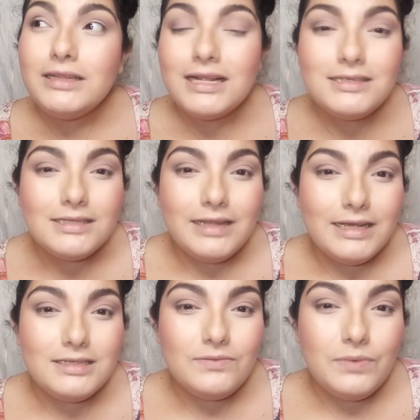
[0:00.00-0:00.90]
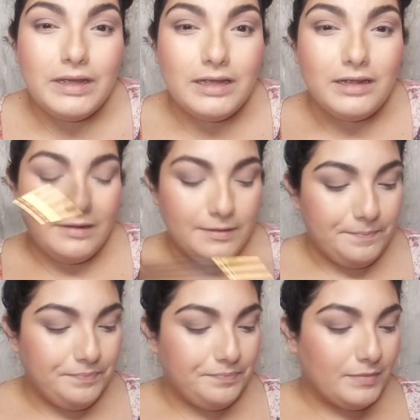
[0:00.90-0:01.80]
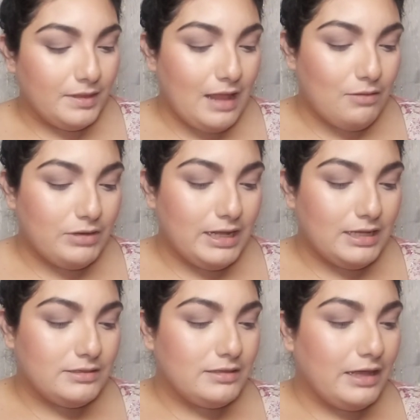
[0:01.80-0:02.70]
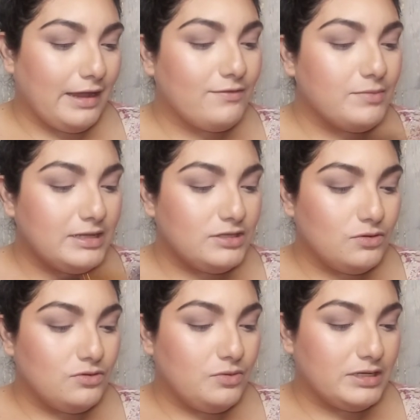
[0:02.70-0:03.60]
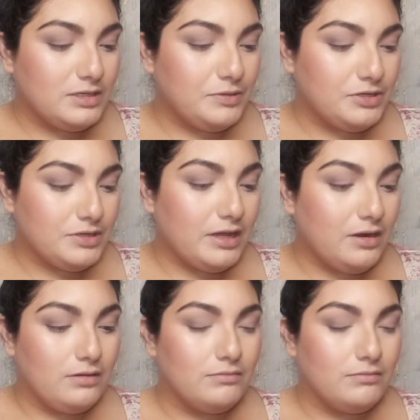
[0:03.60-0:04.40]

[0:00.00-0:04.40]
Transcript: the lazy way nowadays. Like, everybody's so quick to put your kid on